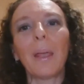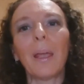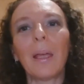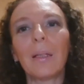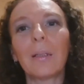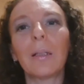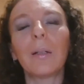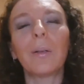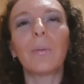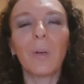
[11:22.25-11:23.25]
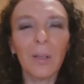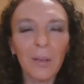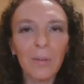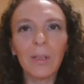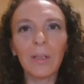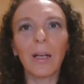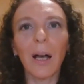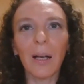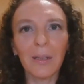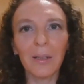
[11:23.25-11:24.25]
And one of the
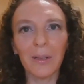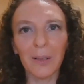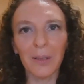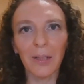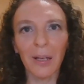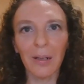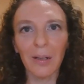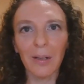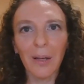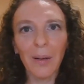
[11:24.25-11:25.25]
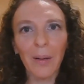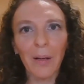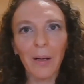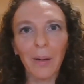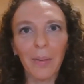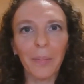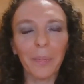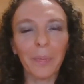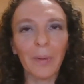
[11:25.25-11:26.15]
doctors there um,